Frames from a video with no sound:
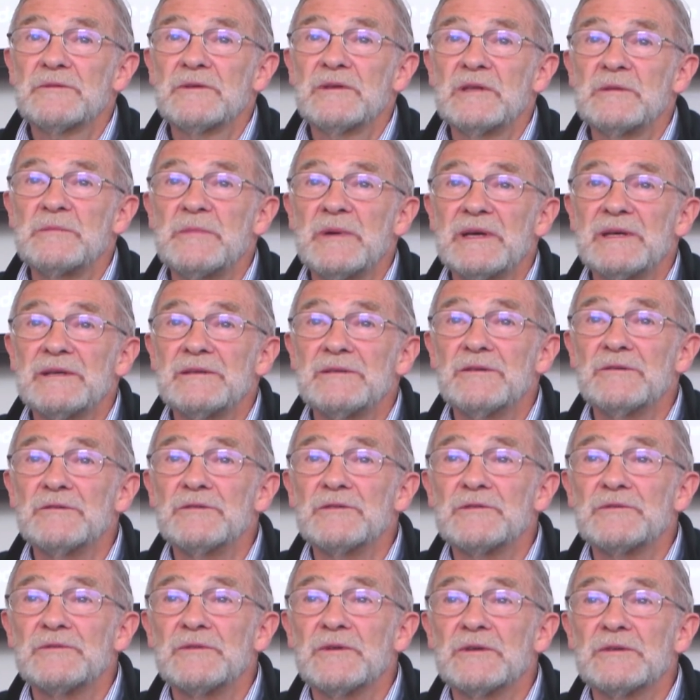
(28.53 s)
really bad
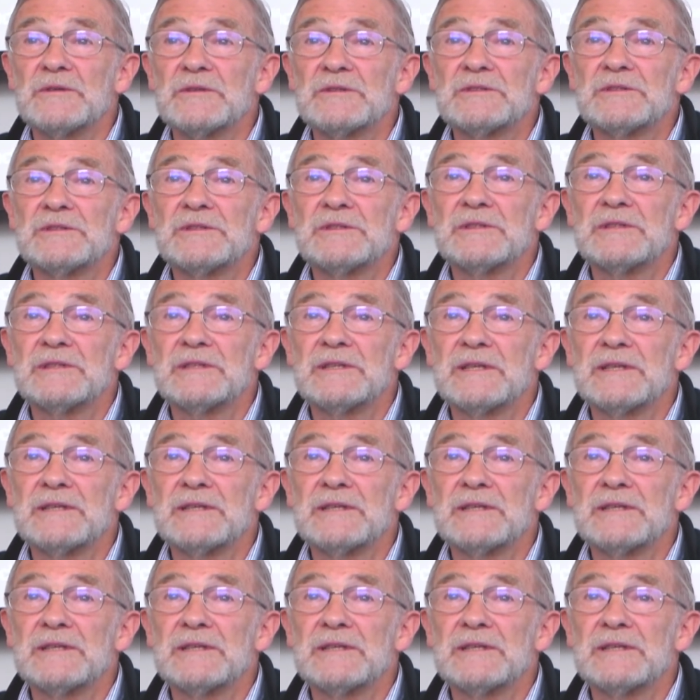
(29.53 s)
news, folks.